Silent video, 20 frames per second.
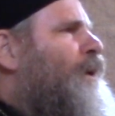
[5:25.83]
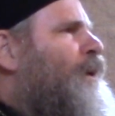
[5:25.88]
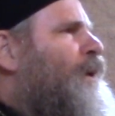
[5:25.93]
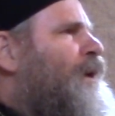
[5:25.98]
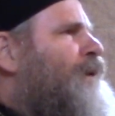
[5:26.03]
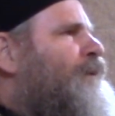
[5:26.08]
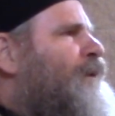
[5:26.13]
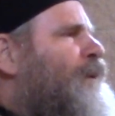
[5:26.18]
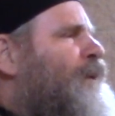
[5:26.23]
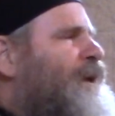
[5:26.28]

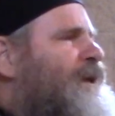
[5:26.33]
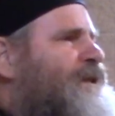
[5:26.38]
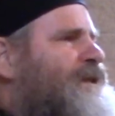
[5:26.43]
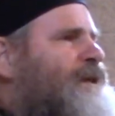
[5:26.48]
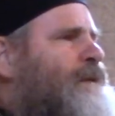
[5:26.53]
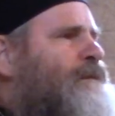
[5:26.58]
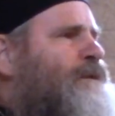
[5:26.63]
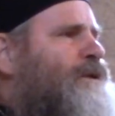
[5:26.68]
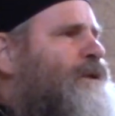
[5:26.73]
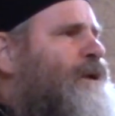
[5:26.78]
even with
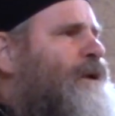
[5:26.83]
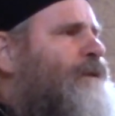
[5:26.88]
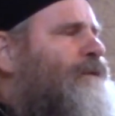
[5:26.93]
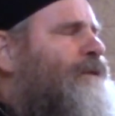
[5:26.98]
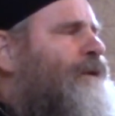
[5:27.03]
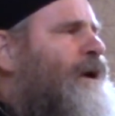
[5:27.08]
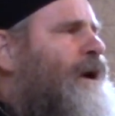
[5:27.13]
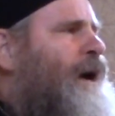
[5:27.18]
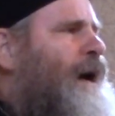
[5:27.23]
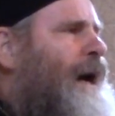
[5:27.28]
some sort of
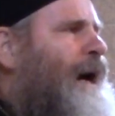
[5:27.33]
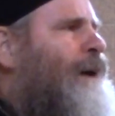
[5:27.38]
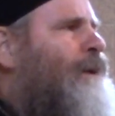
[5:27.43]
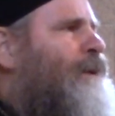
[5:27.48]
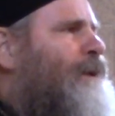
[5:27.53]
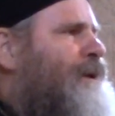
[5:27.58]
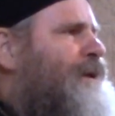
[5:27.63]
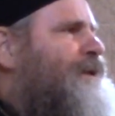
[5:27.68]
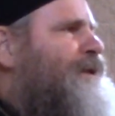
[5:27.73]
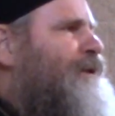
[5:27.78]

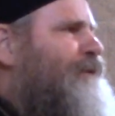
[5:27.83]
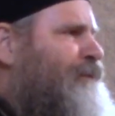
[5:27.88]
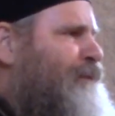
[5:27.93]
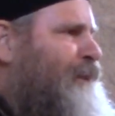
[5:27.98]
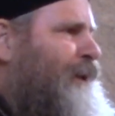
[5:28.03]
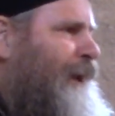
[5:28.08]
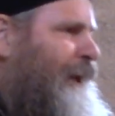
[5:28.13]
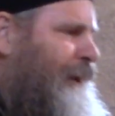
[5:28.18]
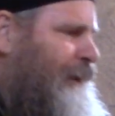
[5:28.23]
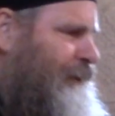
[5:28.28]
hours of
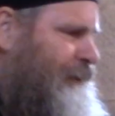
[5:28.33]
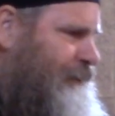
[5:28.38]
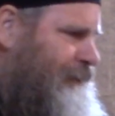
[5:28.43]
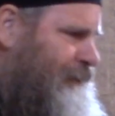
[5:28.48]
prayer.